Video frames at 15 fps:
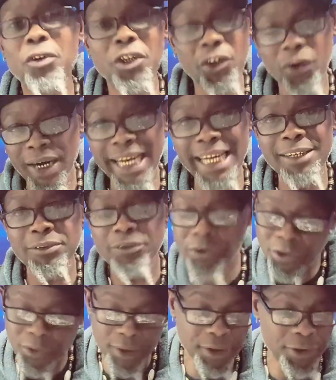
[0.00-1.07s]
on the
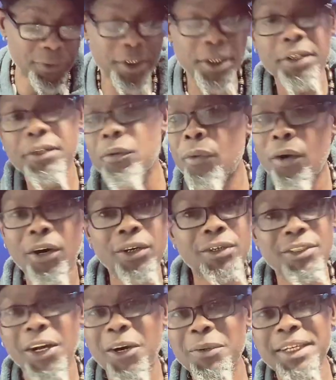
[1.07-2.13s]
ground, you can do it under the
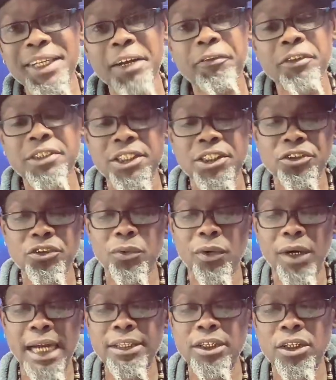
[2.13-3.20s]
water. The only difference is
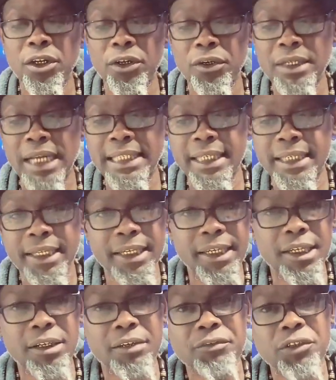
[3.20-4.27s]
you're gonna have to learn like the
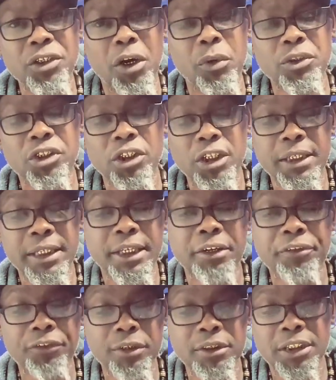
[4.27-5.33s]
give. You know, it's a
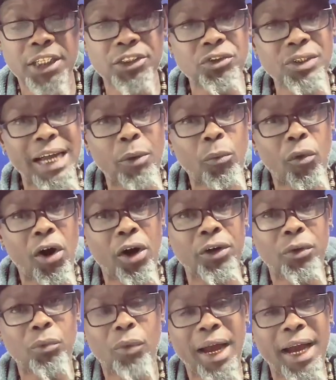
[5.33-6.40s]
little different because you got
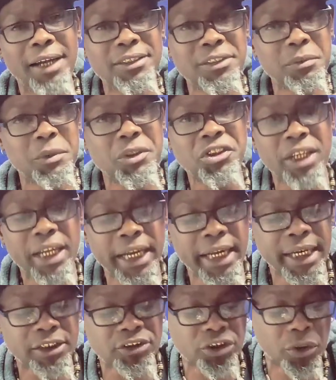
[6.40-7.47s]
water around you with your
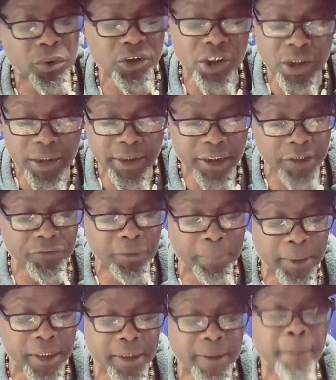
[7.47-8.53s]
hands, so it's a little
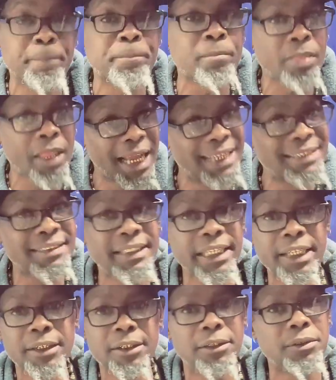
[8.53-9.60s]
different, but it's
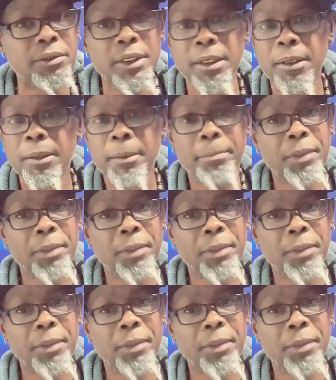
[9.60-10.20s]
still